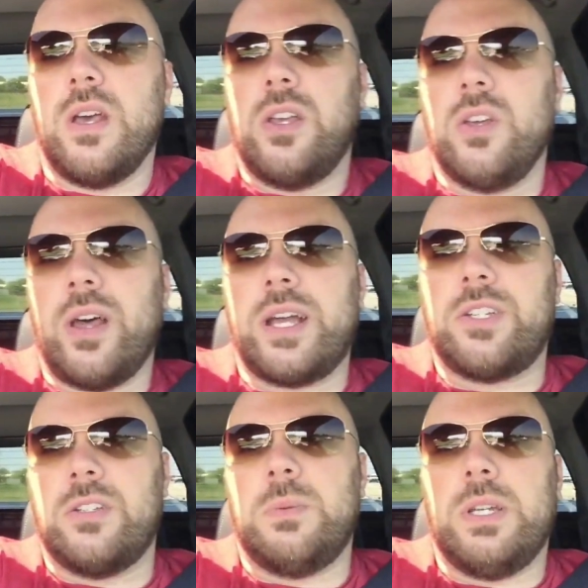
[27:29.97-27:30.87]
You'll
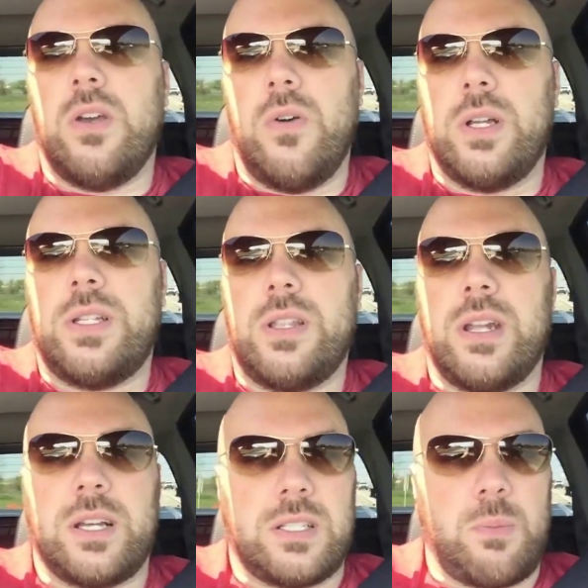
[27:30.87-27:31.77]
actually be going to the
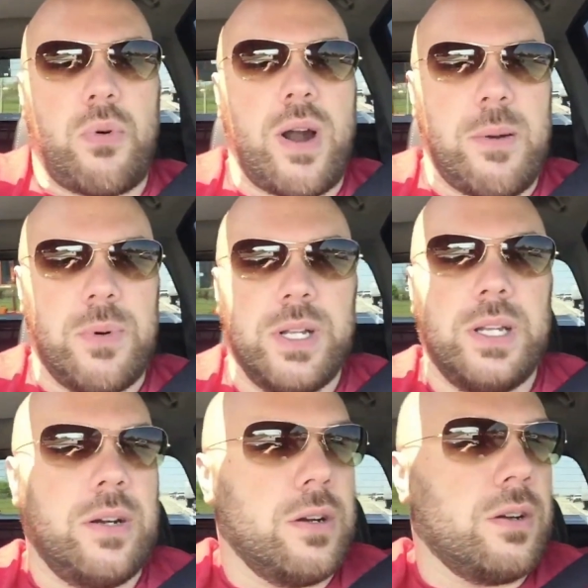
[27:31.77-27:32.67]
next property
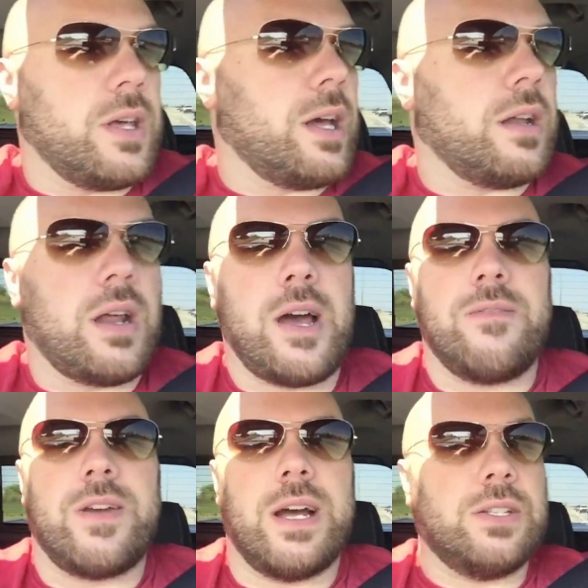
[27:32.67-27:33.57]
here that
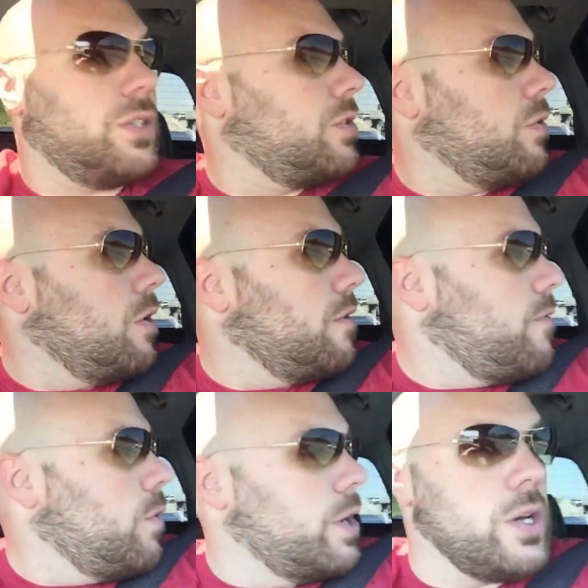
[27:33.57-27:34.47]
I've got in store
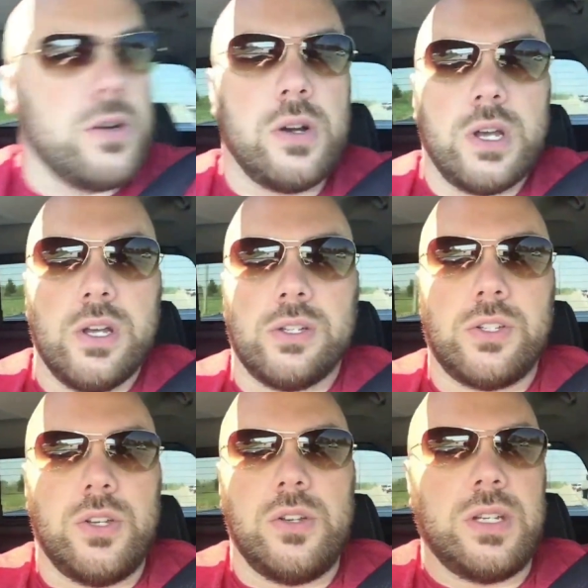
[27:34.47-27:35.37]
for you,
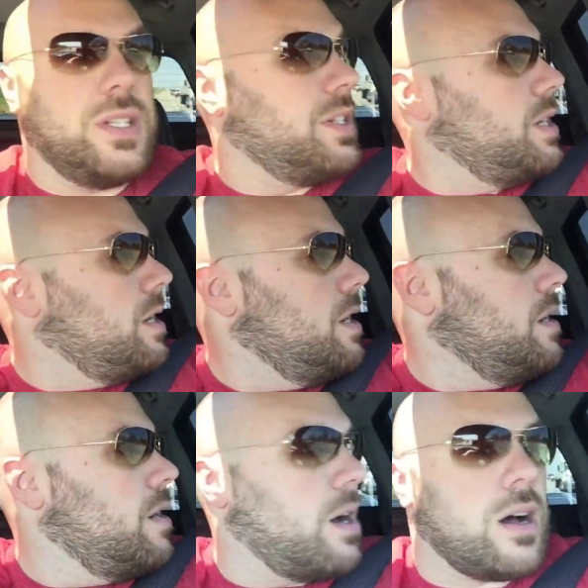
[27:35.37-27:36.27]
so you could see